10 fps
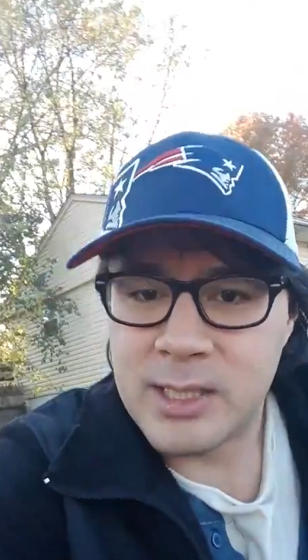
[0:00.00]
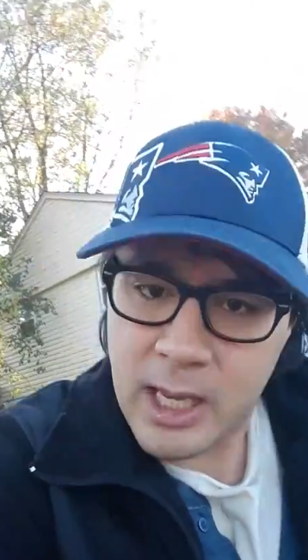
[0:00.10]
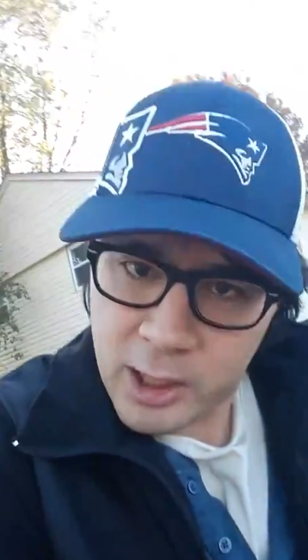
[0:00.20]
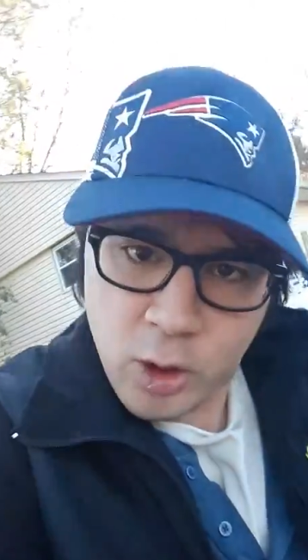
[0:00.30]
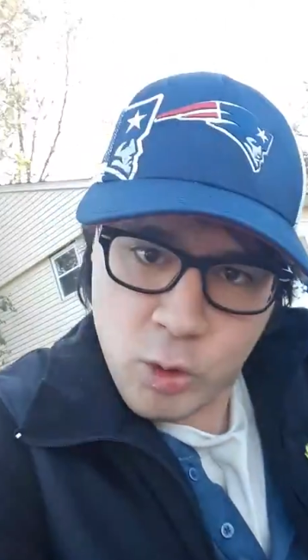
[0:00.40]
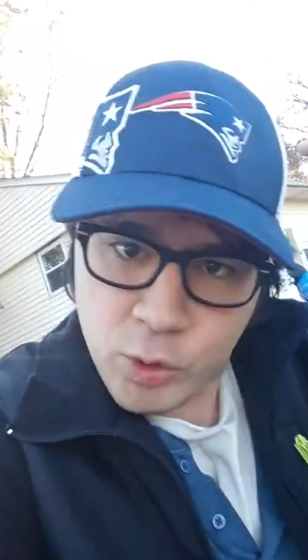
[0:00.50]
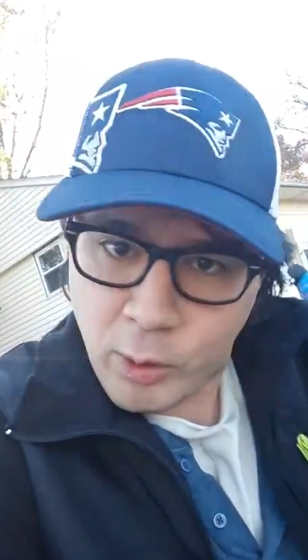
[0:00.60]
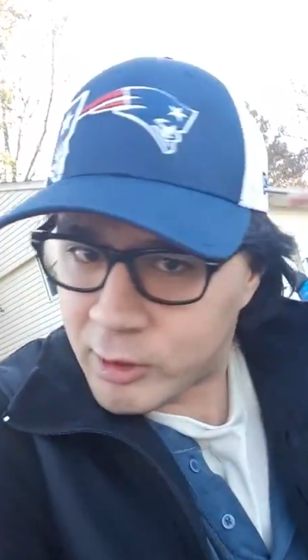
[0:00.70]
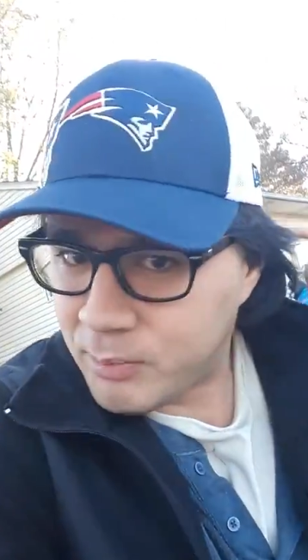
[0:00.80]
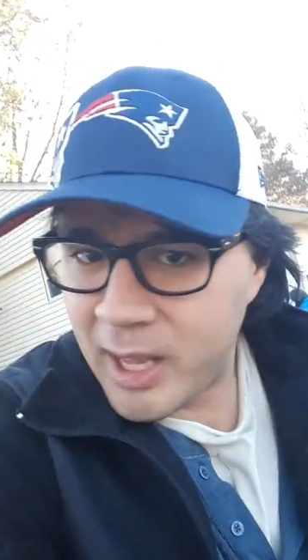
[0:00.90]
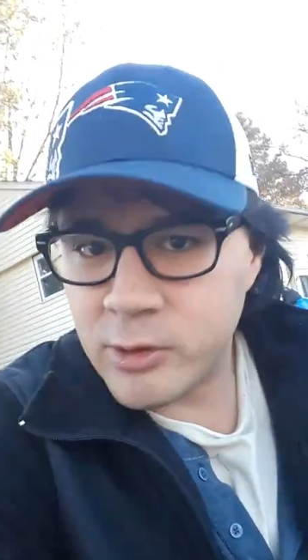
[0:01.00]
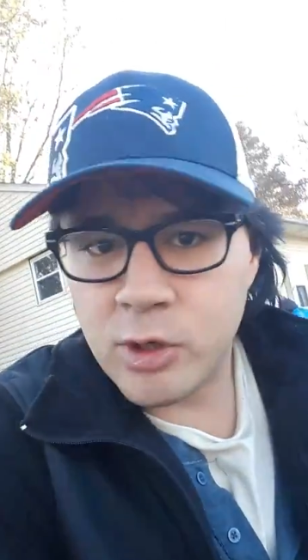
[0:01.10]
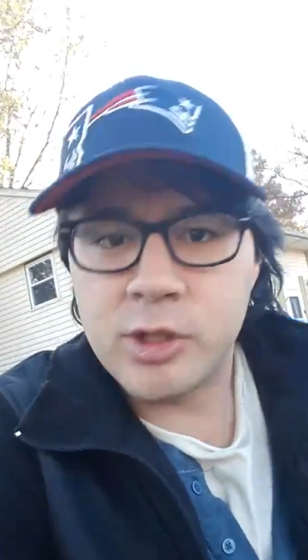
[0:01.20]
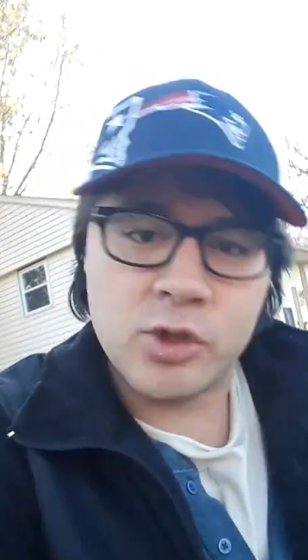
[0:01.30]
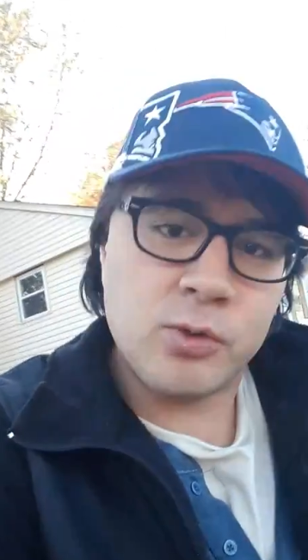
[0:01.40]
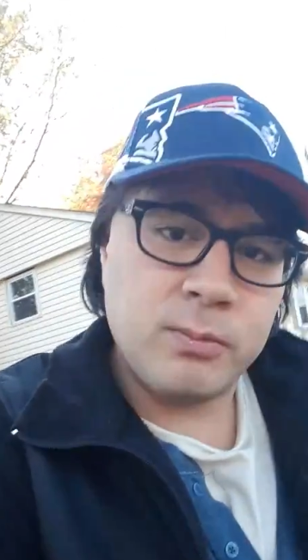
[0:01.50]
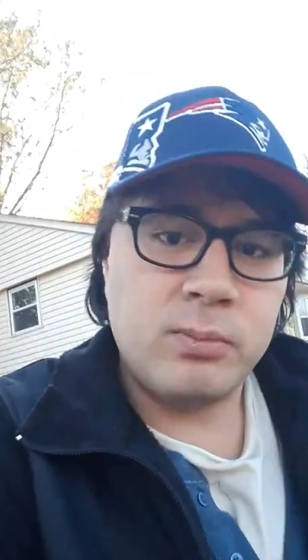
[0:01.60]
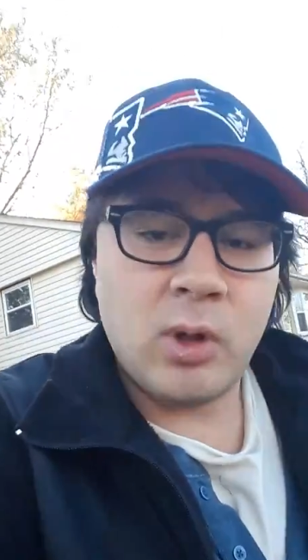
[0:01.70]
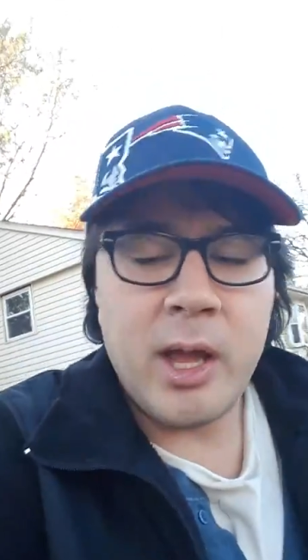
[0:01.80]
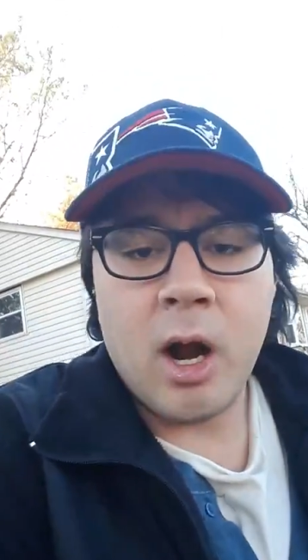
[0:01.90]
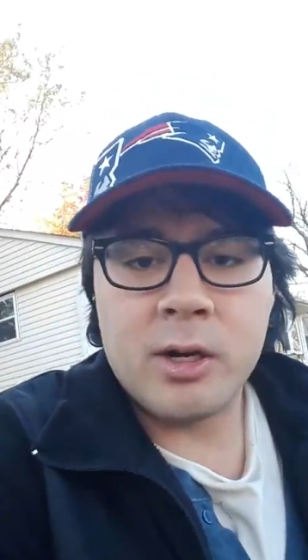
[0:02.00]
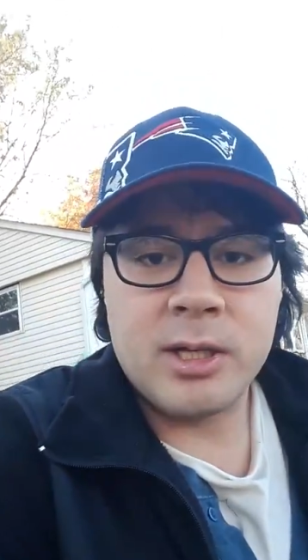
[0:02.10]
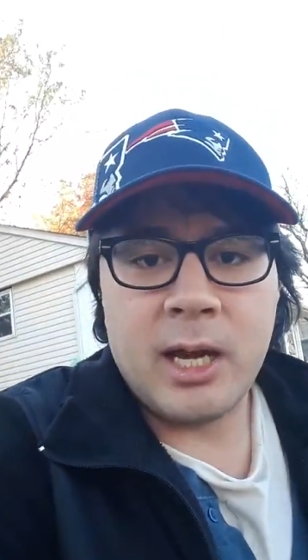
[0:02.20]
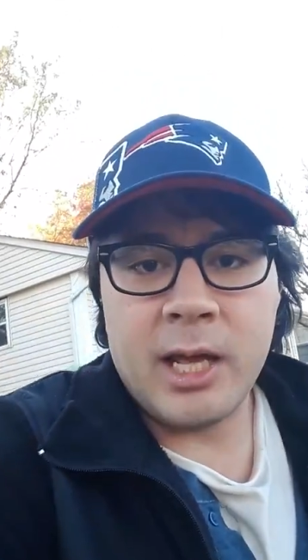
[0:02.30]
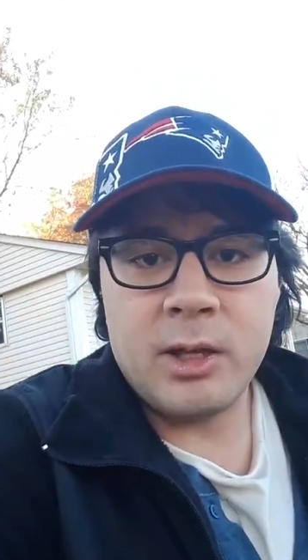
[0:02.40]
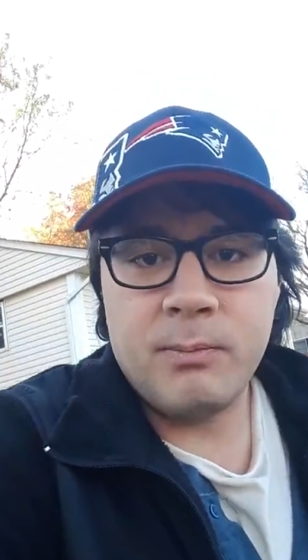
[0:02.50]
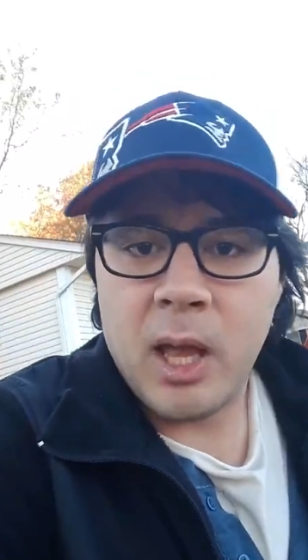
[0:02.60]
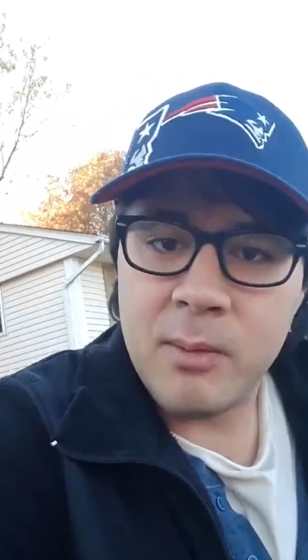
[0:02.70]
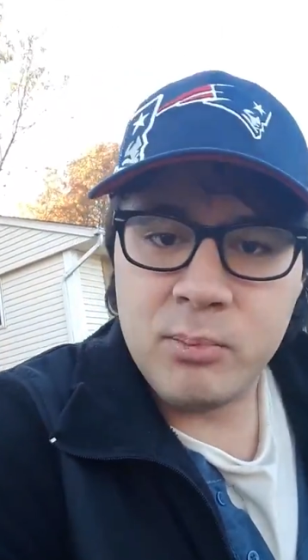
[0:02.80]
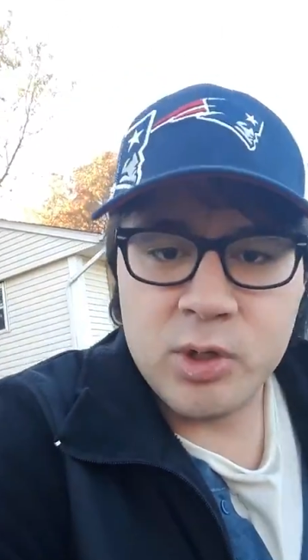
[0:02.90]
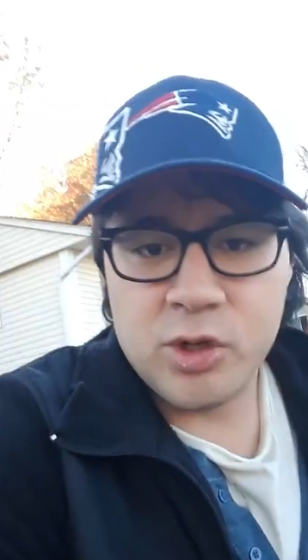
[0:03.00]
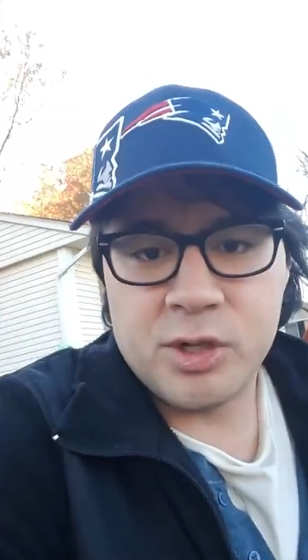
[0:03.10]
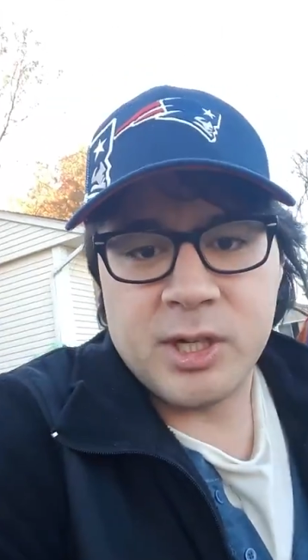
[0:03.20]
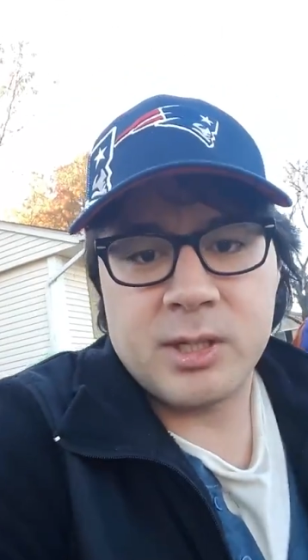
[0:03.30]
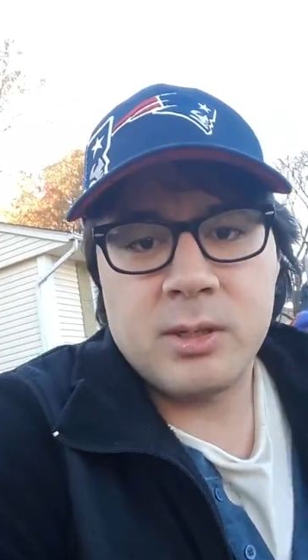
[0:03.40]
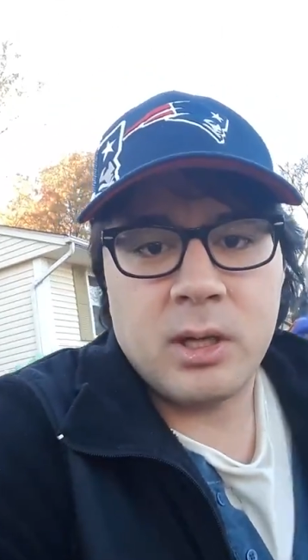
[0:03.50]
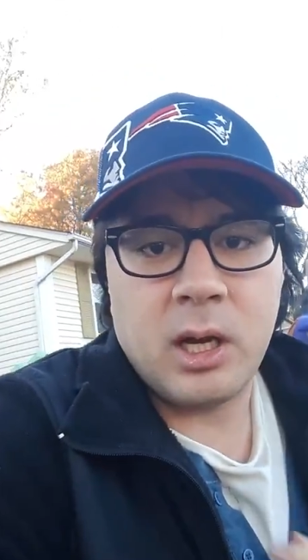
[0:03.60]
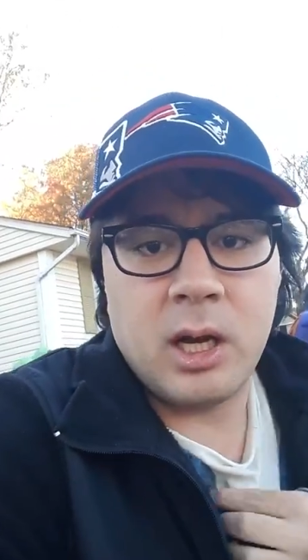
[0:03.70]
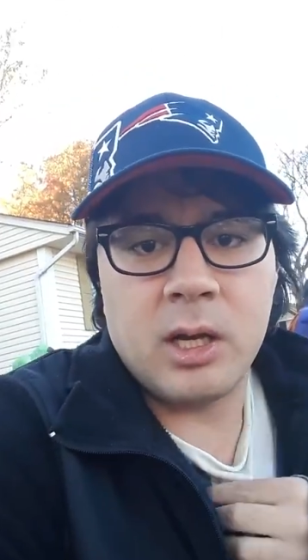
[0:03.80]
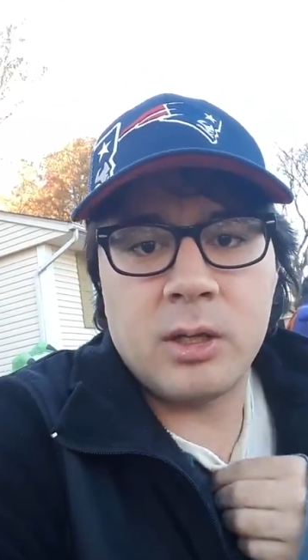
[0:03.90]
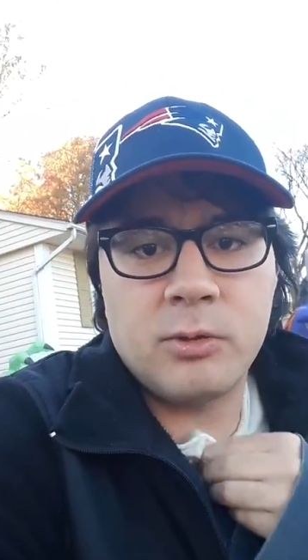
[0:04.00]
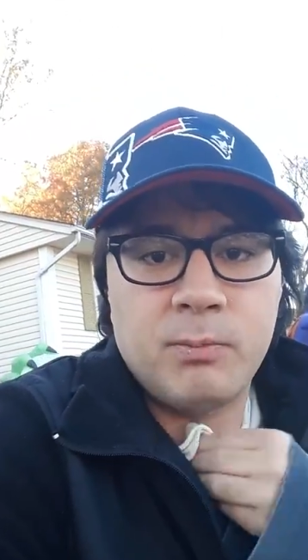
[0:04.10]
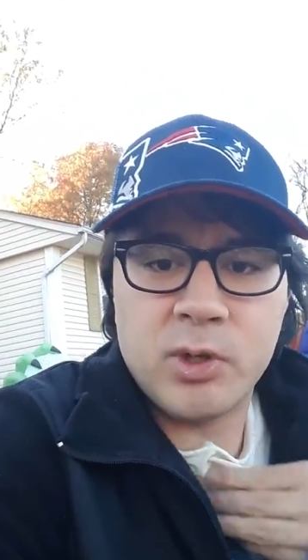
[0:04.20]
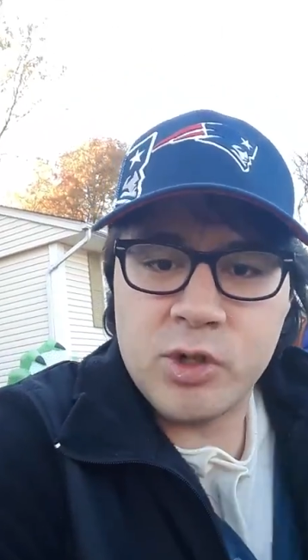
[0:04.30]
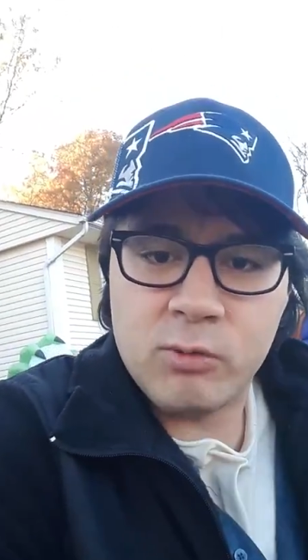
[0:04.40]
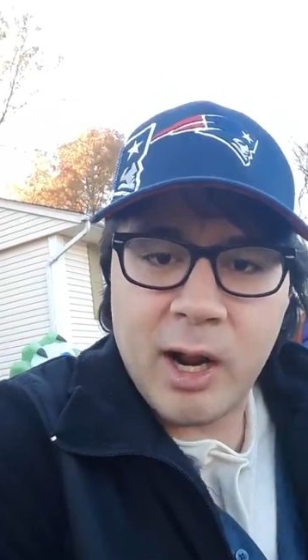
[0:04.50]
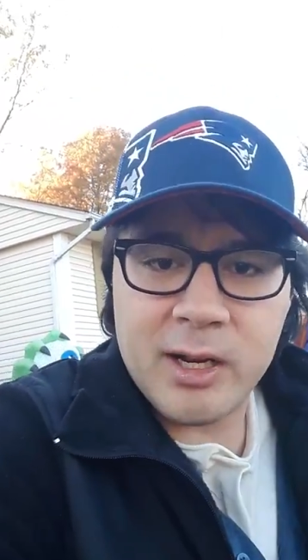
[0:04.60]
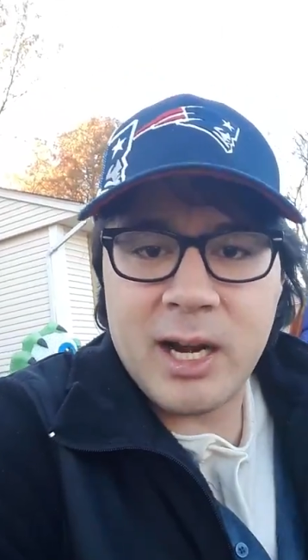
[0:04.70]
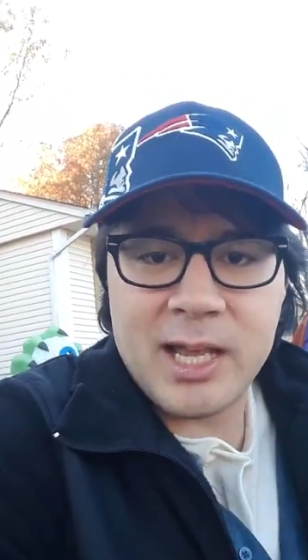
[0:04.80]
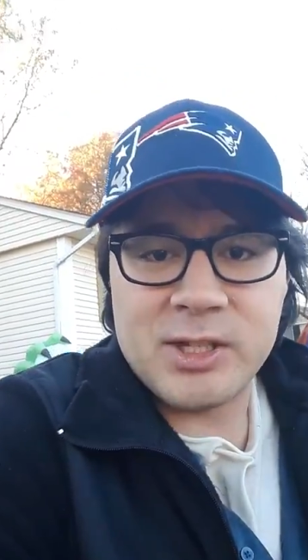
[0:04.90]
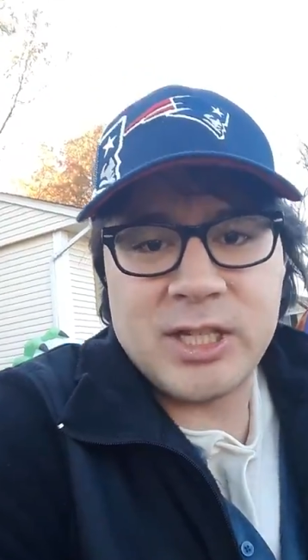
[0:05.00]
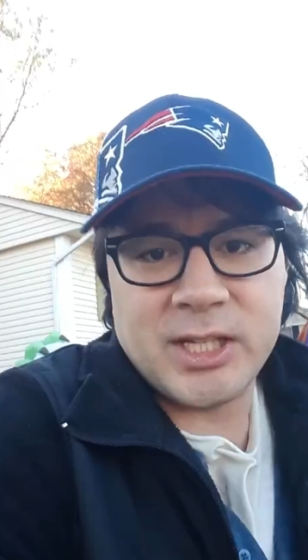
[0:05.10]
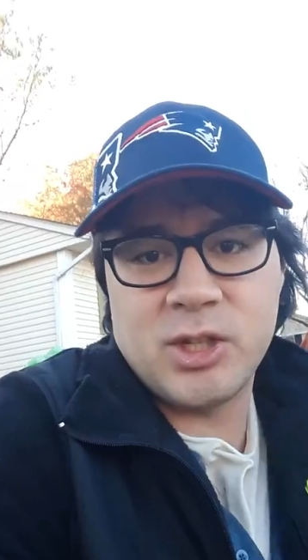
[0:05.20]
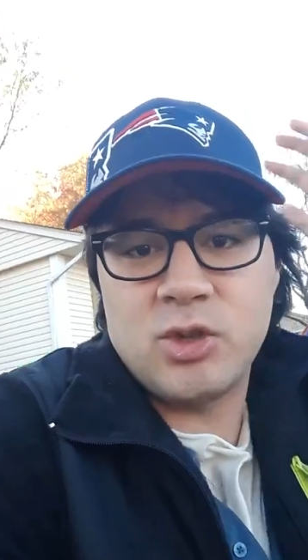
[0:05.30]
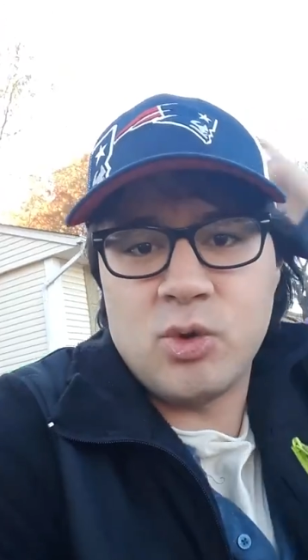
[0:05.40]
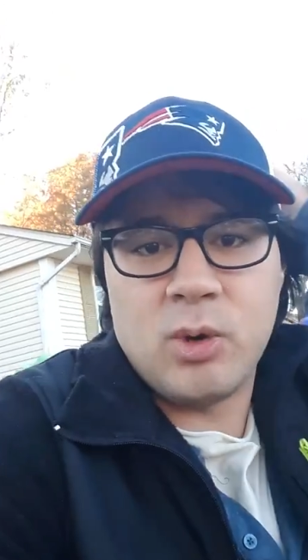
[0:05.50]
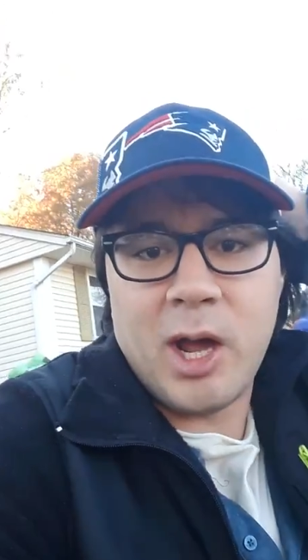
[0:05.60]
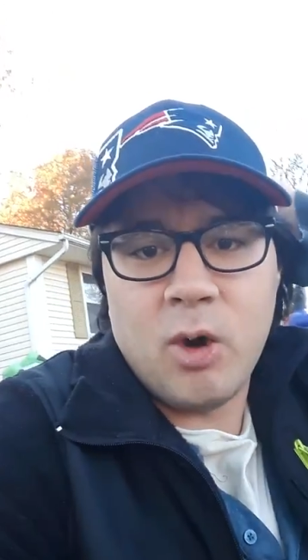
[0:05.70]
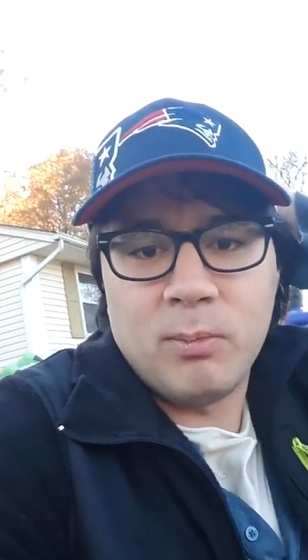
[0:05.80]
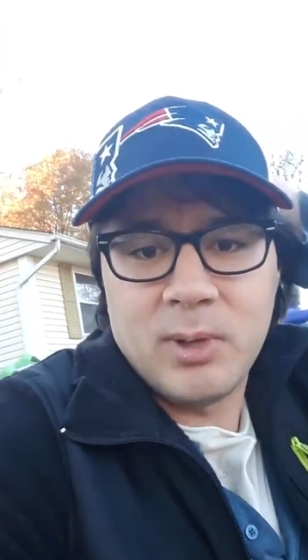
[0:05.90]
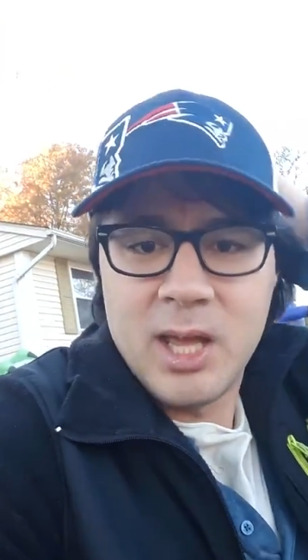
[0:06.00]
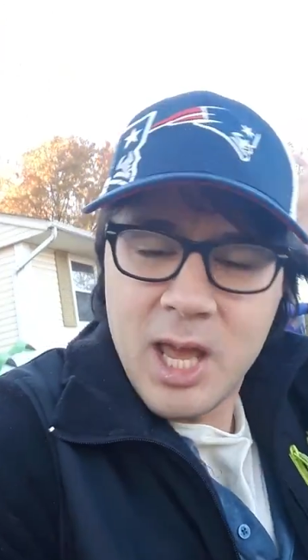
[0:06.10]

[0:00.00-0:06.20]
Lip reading: And go New England Patriots. Play hard tonight. And put your put your record at 6-2, I hope.